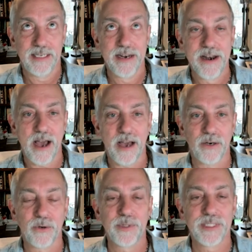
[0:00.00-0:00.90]
not
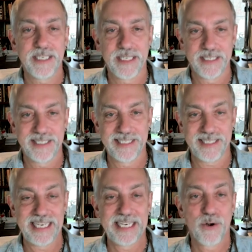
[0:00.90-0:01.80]
only is
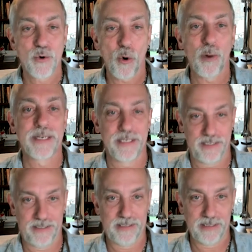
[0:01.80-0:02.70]
its
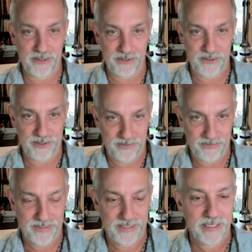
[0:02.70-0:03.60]
enormity clear to you
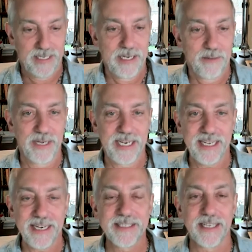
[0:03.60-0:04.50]
but
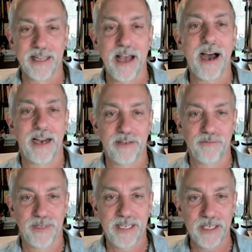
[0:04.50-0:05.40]
it is
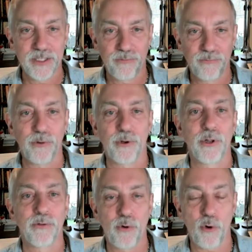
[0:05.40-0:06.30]
alive it is
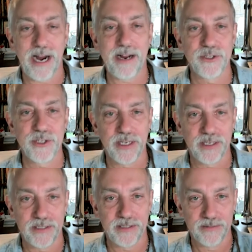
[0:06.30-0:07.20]
full of cryogenic
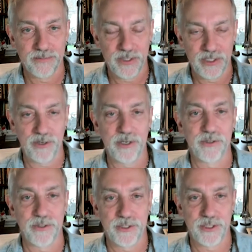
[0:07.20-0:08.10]

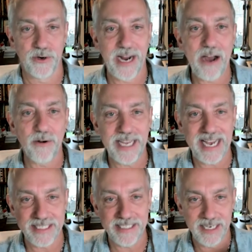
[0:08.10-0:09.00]
materials that are
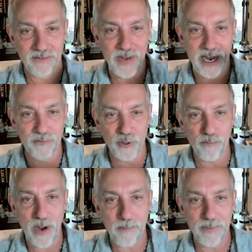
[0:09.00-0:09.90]
outgassing and valves are
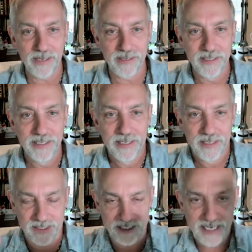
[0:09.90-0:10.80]
popping.
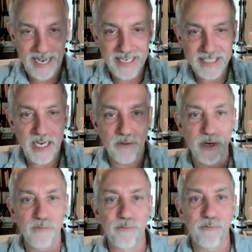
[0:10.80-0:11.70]
The side is
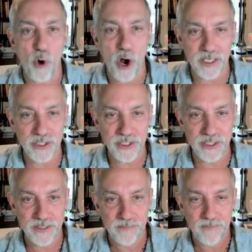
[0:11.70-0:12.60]
covered in frost.